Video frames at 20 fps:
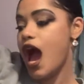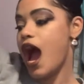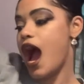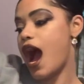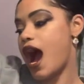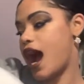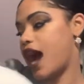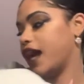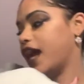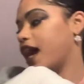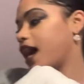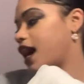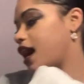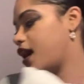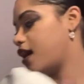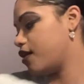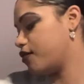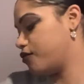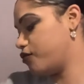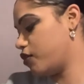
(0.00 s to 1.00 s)
I
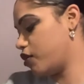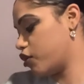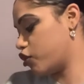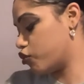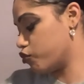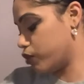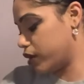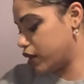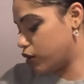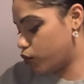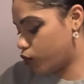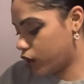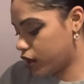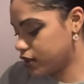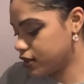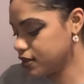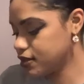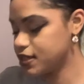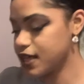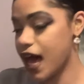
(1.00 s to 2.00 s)
have green
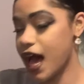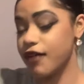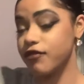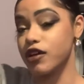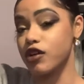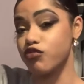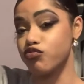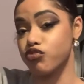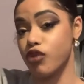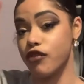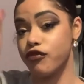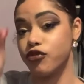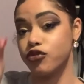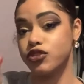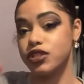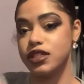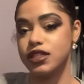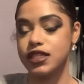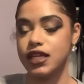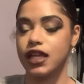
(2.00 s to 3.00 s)
ones that have like ruffle
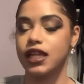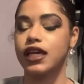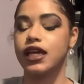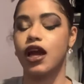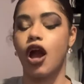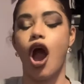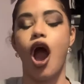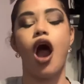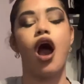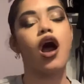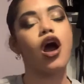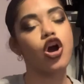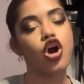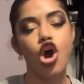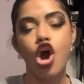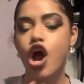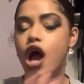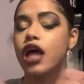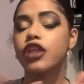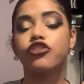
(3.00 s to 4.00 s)
detailing.
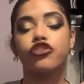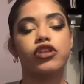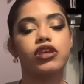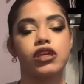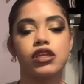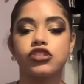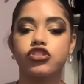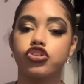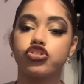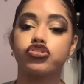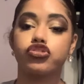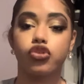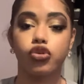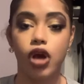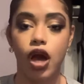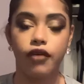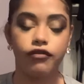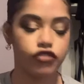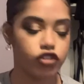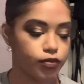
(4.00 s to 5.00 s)
These are so
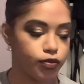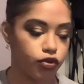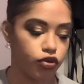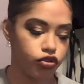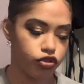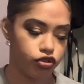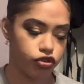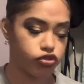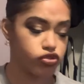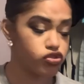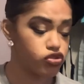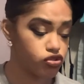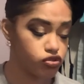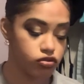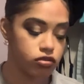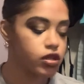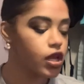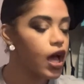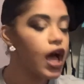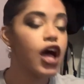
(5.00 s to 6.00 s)
comfortable. They're,
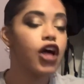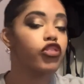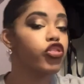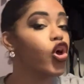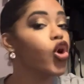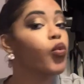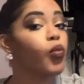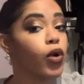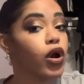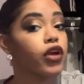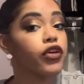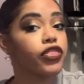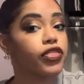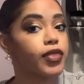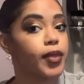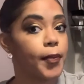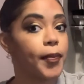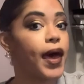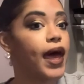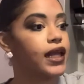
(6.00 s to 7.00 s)
they're worth
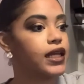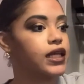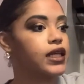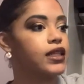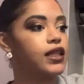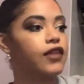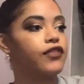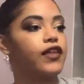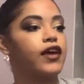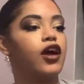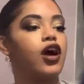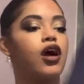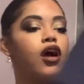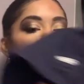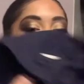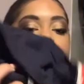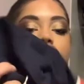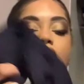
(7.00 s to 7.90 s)
the penny that they are.